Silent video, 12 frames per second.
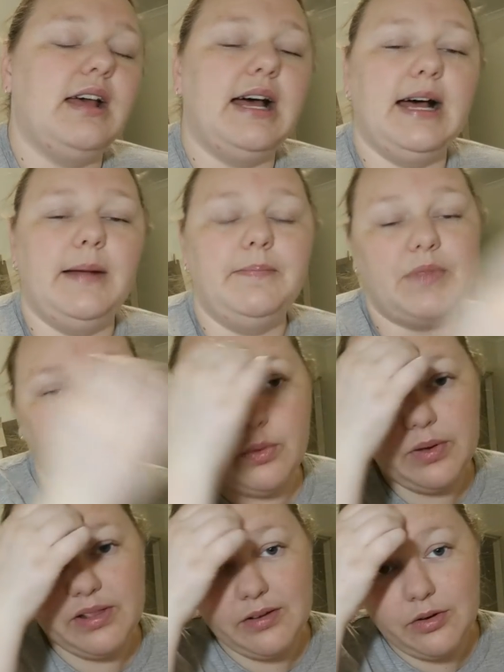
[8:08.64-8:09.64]
um, oh,
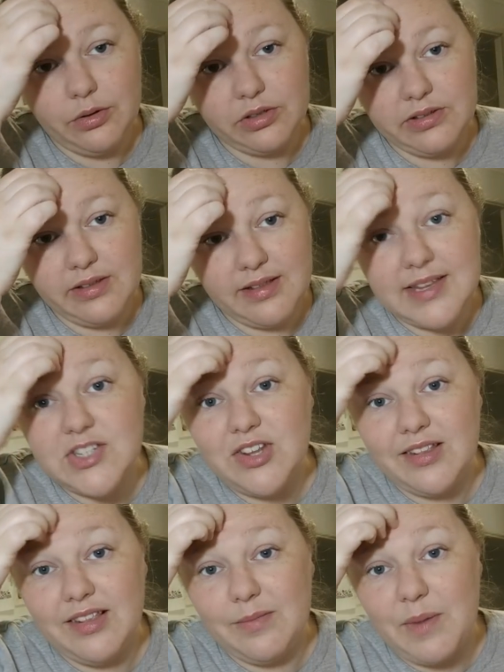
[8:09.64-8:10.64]
what's it called?
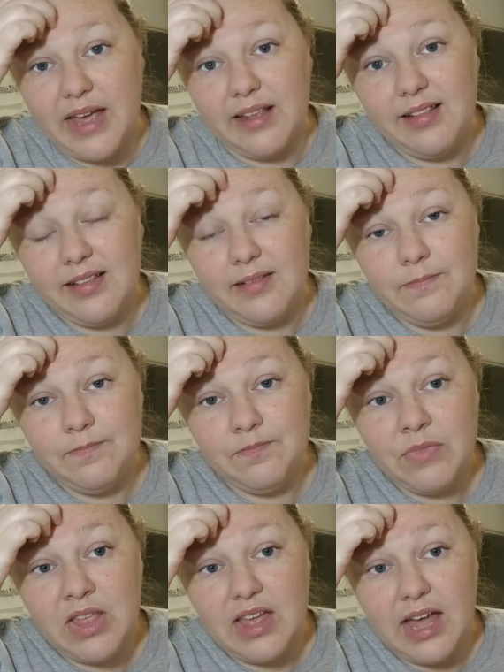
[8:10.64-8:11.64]
Stitches and Spice.
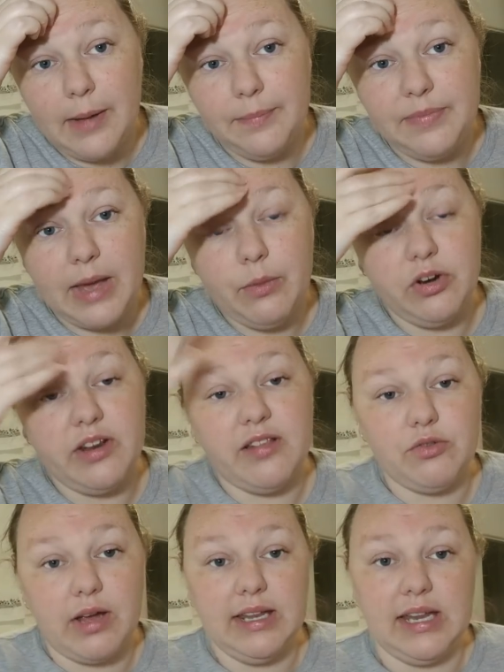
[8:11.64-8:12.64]
Um, they were an
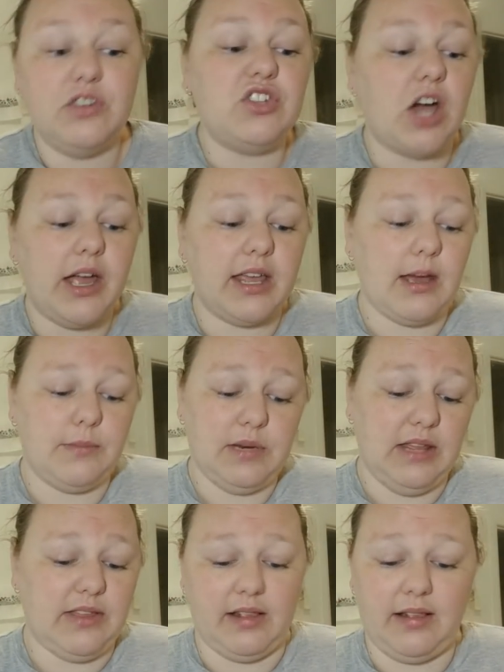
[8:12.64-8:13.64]
Australian dyeing
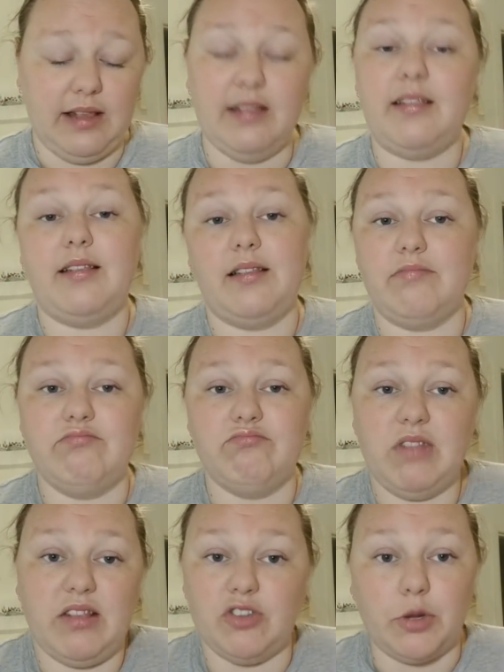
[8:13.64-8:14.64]
company that's since
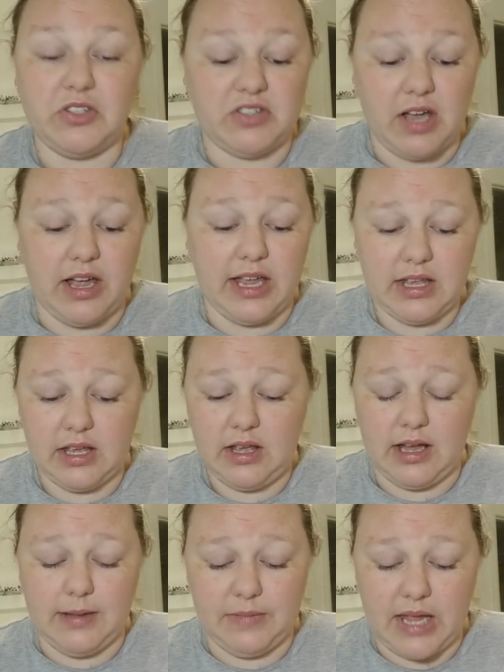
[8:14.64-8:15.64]
stopped dyeing.
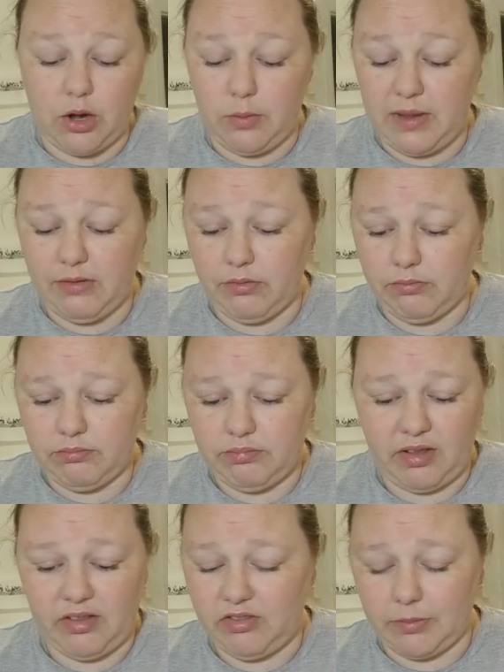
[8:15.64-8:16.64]
Um, Naomi's
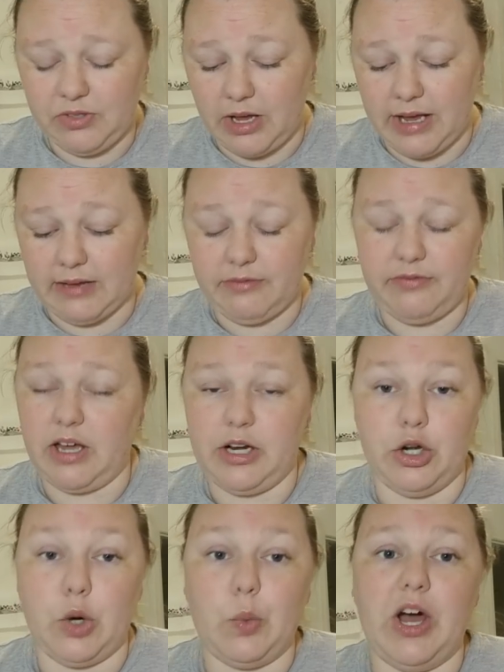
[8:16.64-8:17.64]
stopped dyeing, I
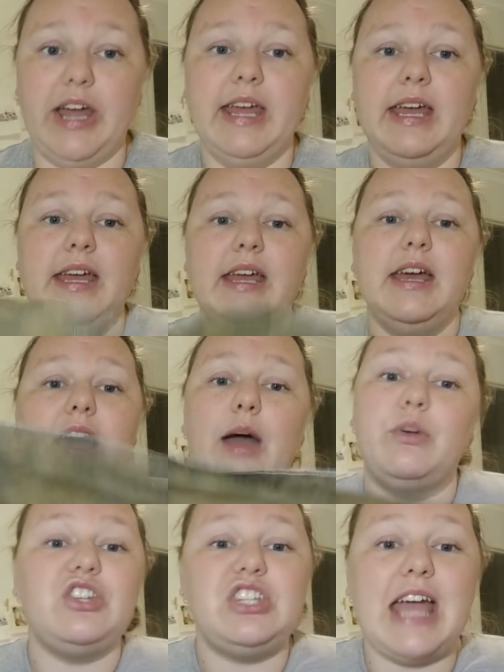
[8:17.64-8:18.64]
don't know why. I
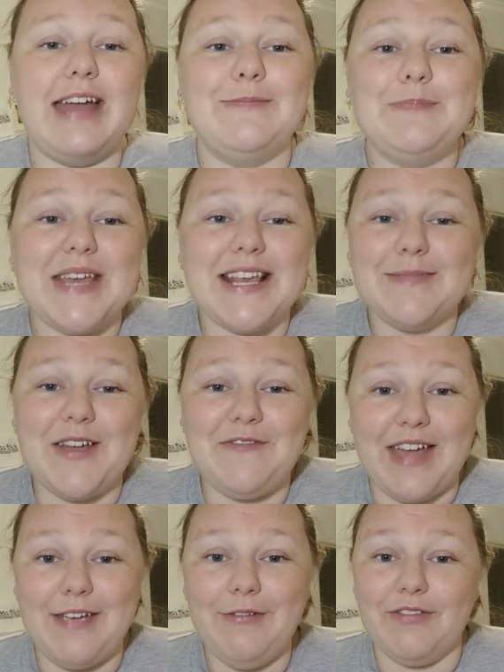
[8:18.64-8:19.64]
wish she hadn't because my
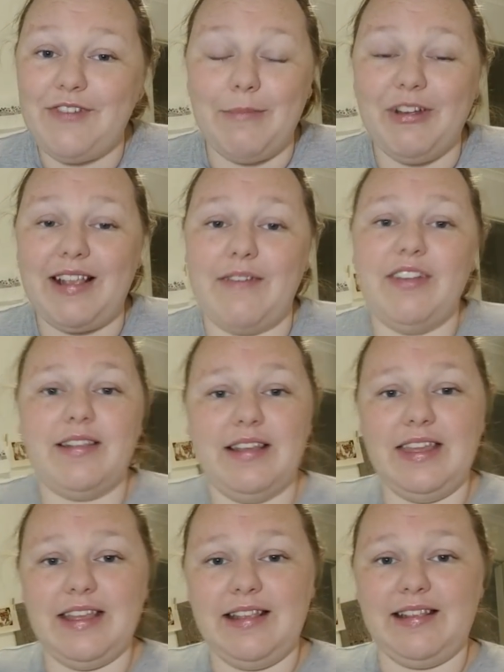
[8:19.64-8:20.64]
favourite fabrics ever.
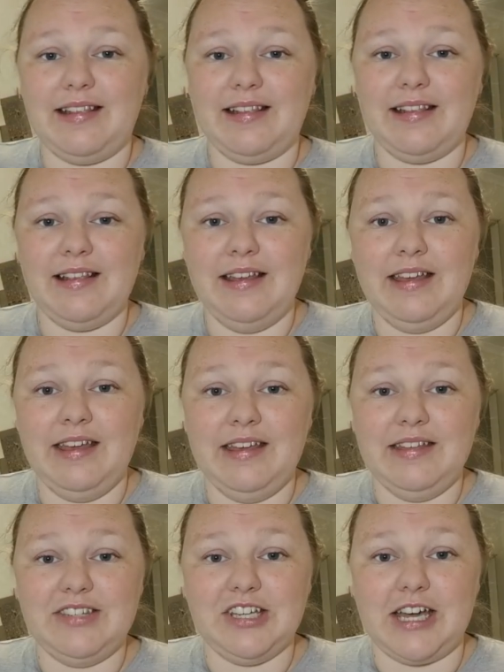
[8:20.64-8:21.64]
See this
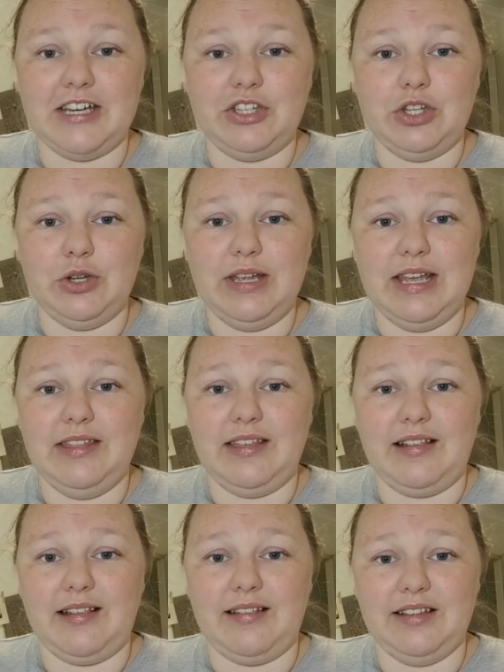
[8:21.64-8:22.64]
Toccata 2 here?
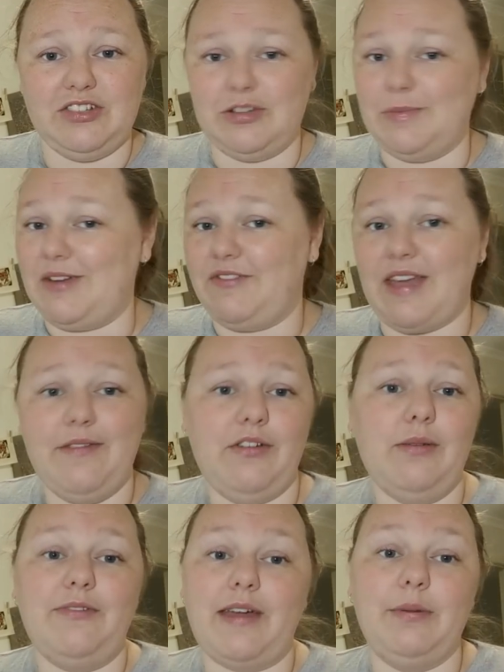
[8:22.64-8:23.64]
This is stitched on my
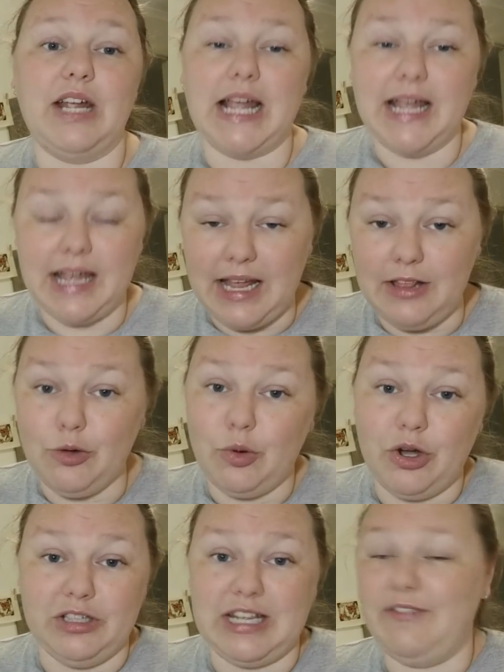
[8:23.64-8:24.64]
favourite fabric in the
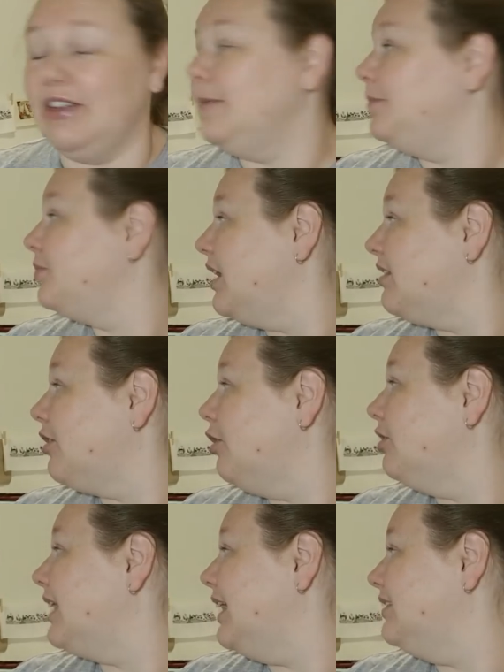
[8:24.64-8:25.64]
world ever. It's
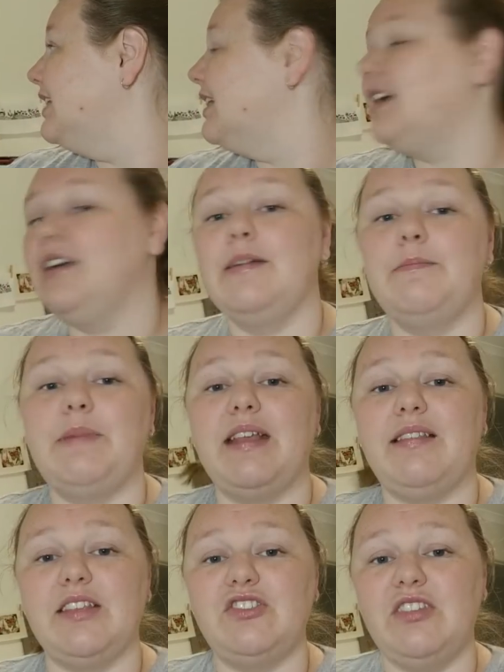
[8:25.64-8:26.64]
called Celtic by
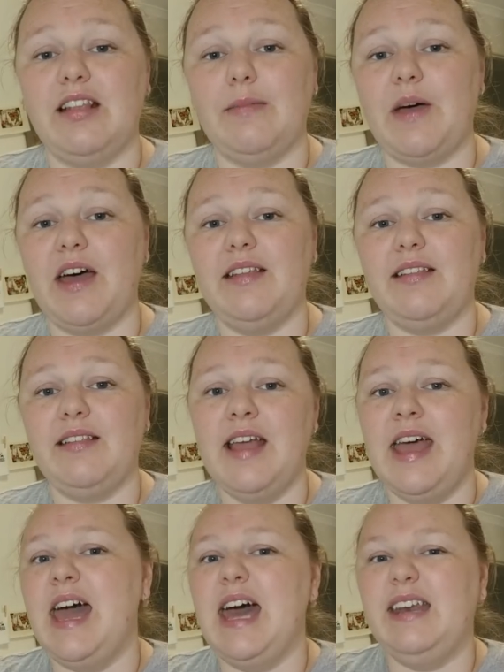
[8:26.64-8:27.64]
Stitches and Spice
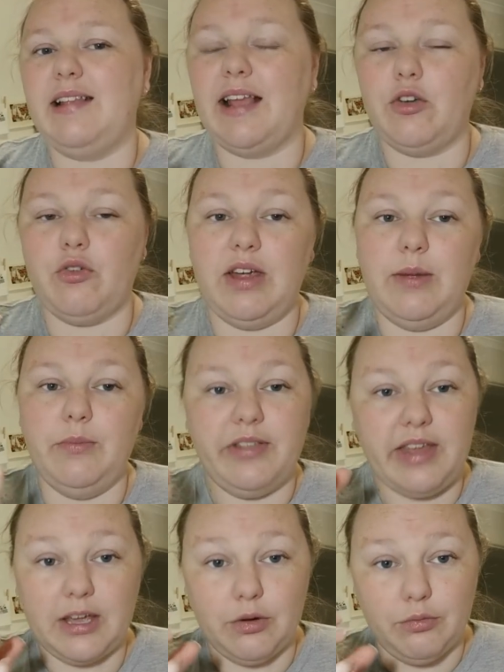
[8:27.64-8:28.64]
and it's like cream with
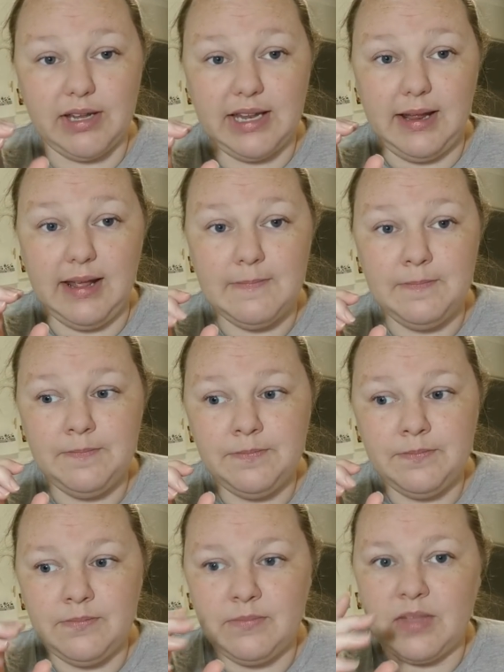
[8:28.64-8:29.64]
like a really
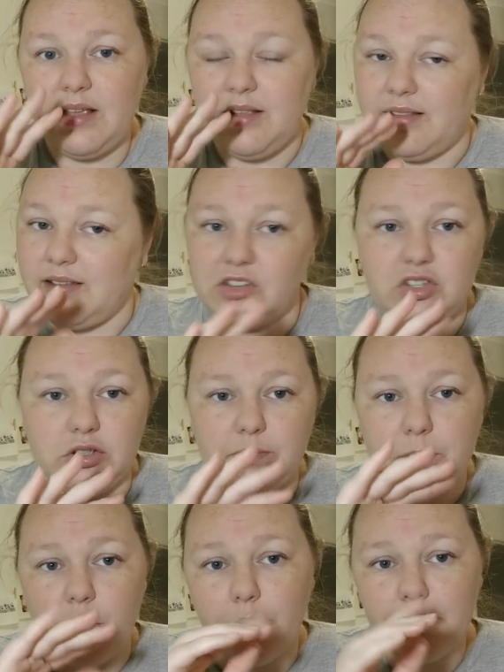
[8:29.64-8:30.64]
subtle
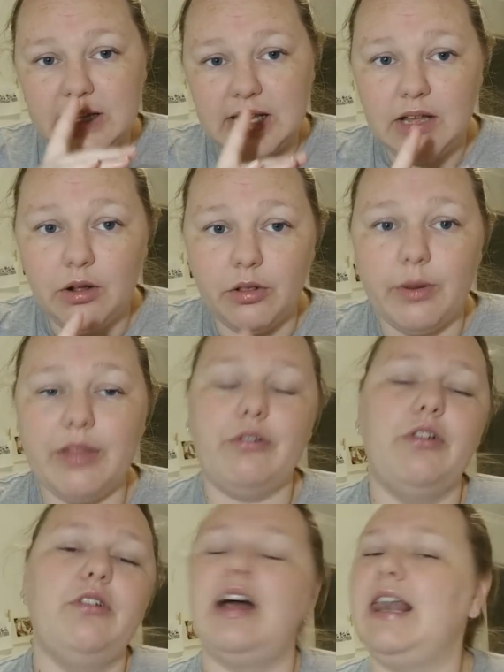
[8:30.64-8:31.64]
purpley all the way
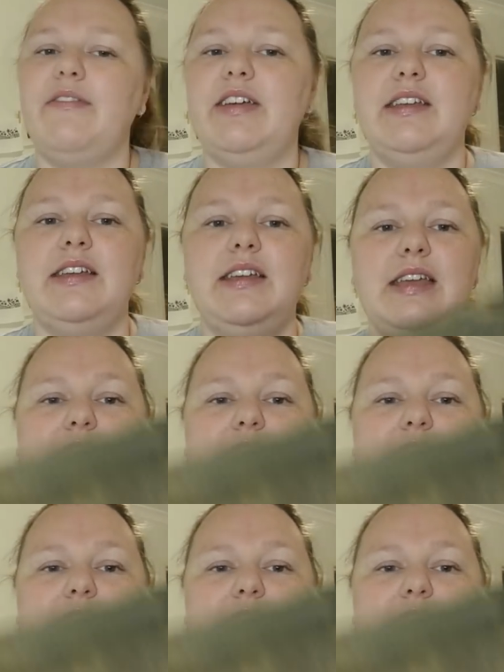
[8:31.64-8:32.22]
through. I love it.